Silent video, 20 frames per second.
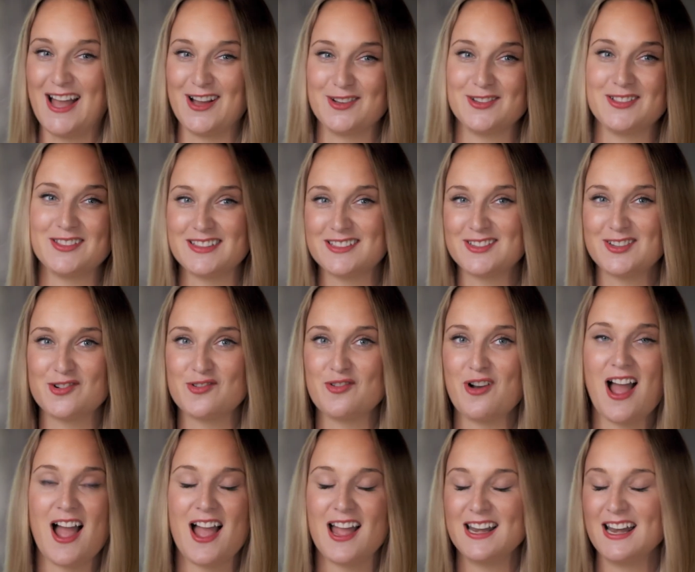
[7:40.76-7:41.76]
I could
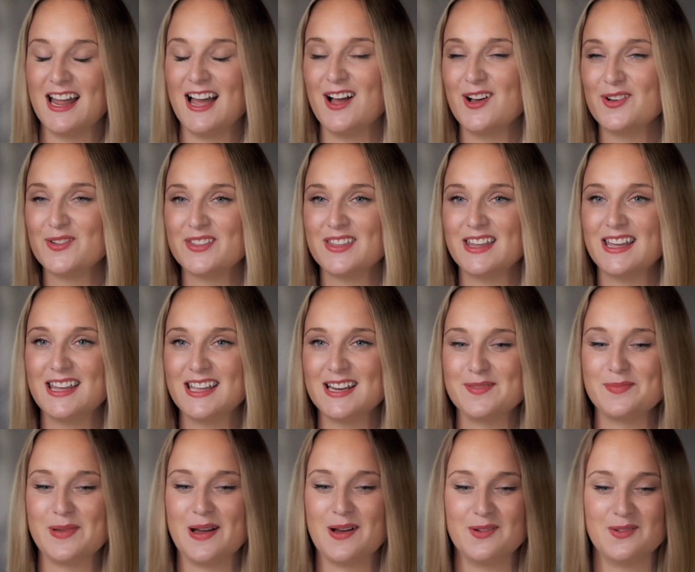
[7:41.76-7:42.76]
cry now, thinking
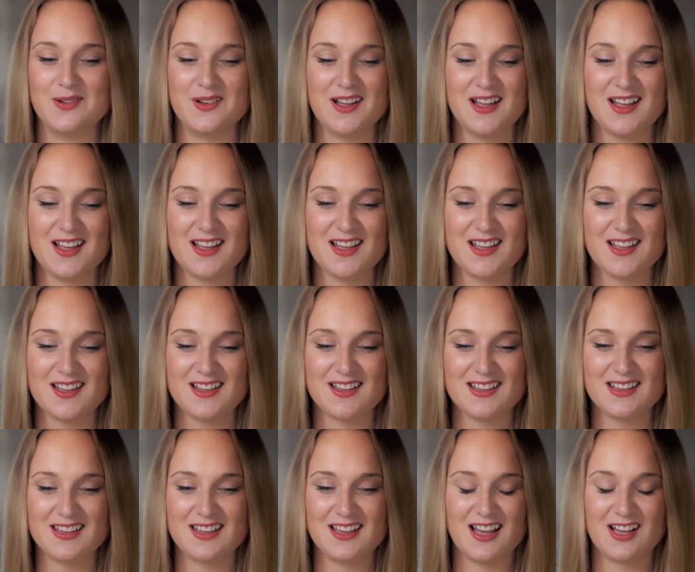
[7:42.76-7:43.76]
about,
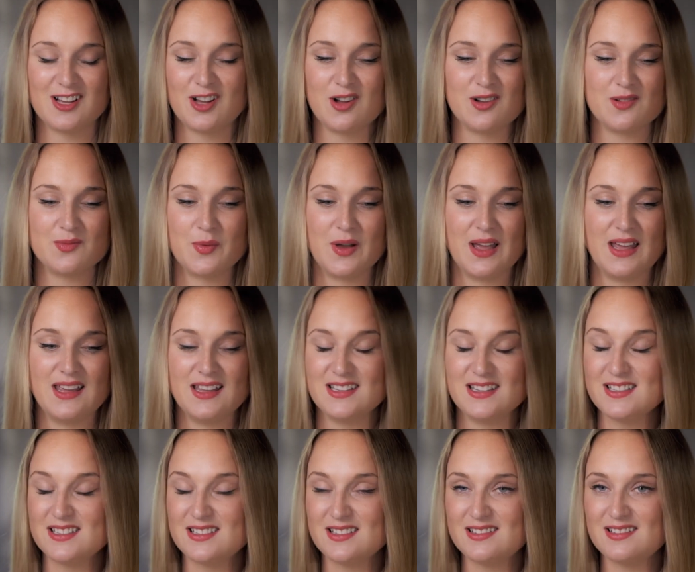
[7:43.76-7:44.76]
yeah, I can't
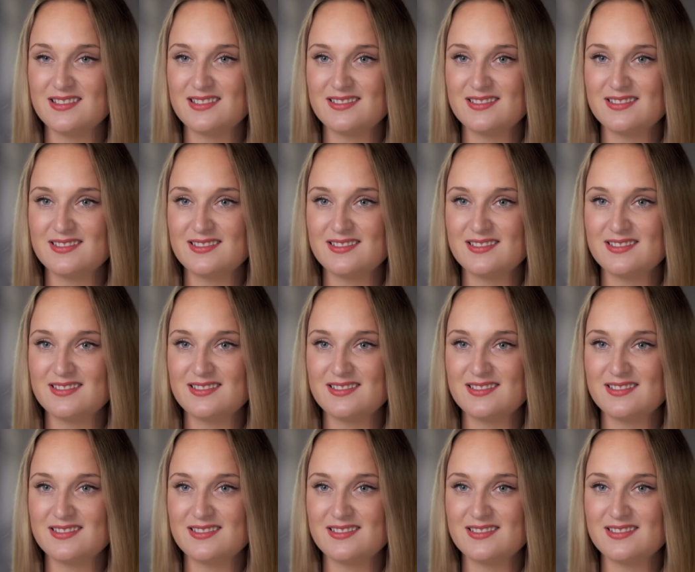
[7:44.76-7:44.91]
wait.